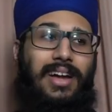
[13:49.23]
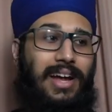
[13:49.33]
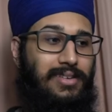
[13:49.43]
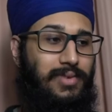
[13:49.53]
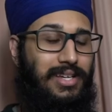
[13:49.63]

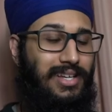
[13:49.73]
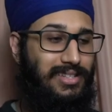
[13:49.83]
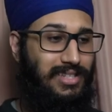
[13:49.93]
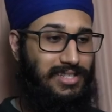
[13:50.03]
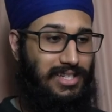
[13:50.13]
And then when you get
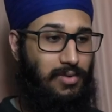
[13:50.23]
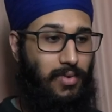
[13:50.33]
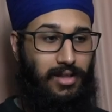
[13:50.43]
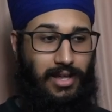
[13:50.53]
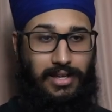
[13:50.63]
to the scene
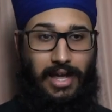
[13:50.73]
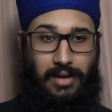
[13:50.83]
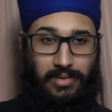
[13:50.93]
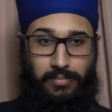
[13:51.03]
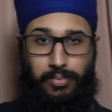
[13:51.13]
where, like, I
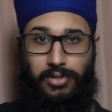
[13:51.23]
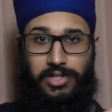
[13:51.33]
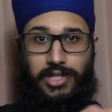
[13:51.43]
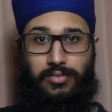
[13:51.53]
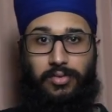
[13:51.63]
mean,
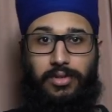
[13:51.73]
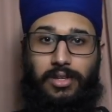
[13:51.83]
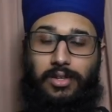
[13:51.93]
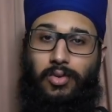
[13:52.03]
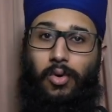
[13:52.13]
pushes through
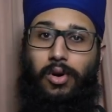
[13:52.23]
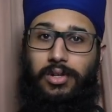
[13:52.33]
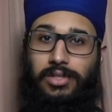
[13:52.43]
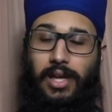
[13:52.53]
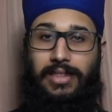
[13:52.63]
the door
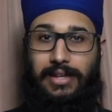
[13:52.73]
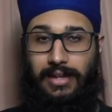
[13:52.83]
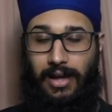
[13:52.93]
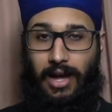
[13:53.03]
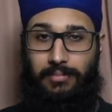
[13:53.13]
and then